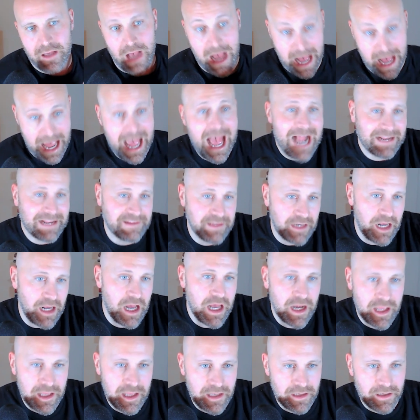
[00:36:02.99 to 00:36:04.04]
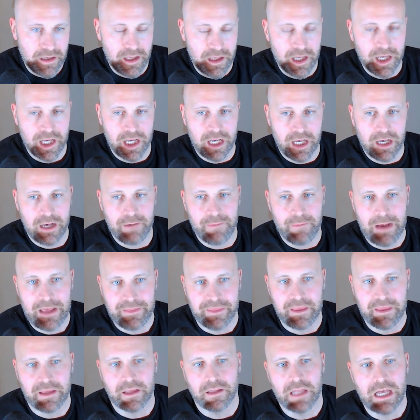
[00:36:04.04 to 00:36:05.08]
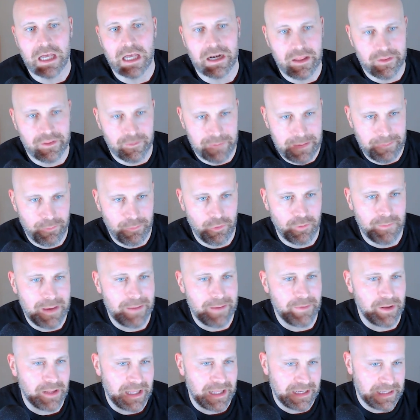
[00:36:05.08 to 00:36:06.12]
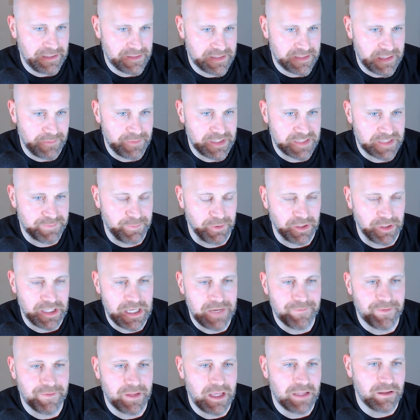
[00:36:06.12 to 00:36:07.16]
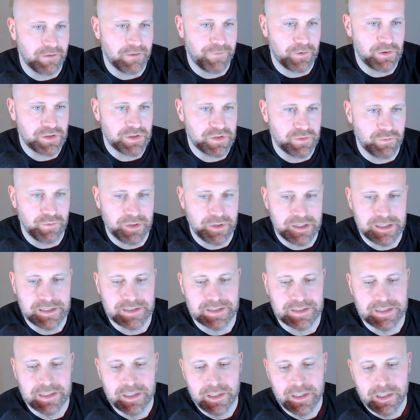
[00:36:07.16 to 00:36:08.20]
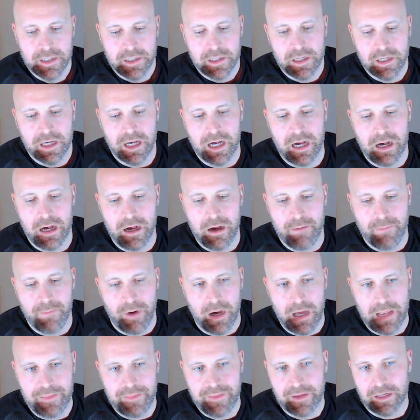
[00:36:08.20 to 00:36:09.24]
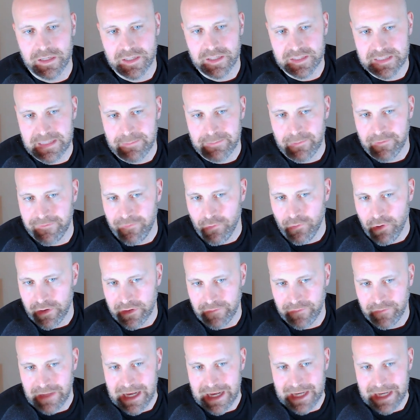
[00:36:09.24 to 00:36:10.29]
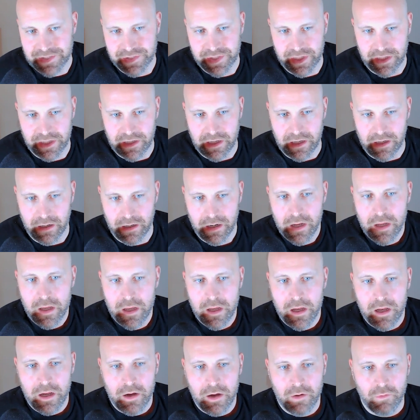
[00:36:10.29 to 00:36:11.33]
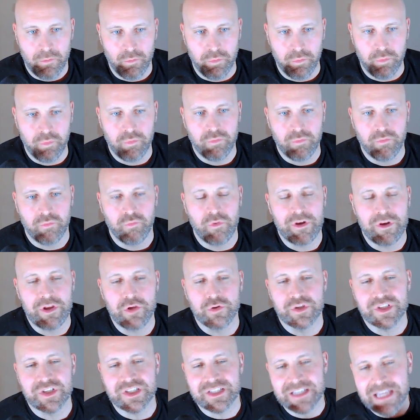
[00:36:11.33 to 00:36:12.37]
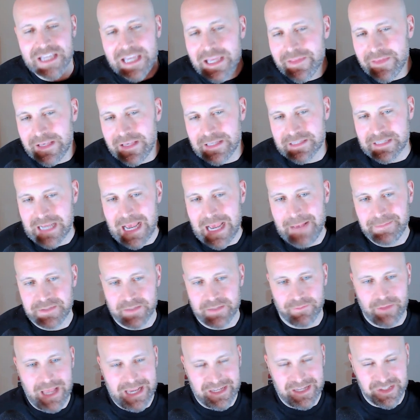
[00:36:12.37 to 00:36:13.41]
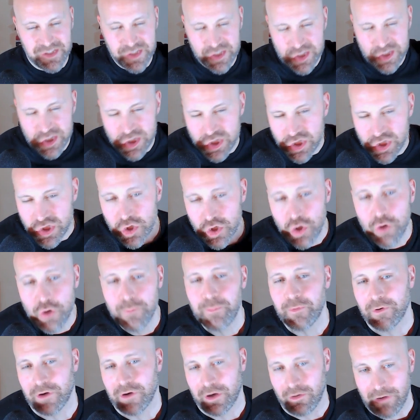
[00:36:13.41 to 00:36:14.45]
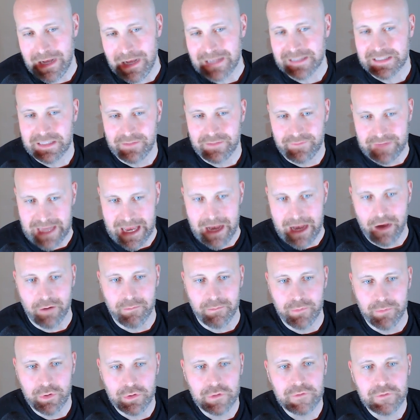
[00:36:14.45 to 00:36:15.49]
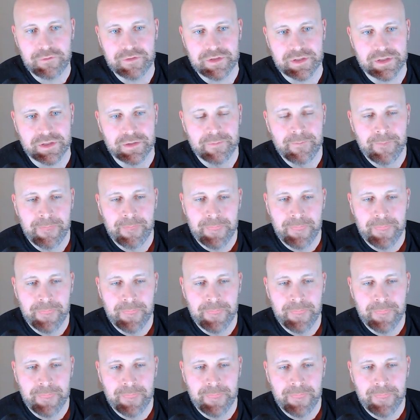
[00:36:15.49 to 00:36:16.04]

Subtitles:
acted on it. I think a lot of other people were maybe like in some disbelief. And the first one was, I think on December 4th of last year, when you see these types of like super aggressive down moves,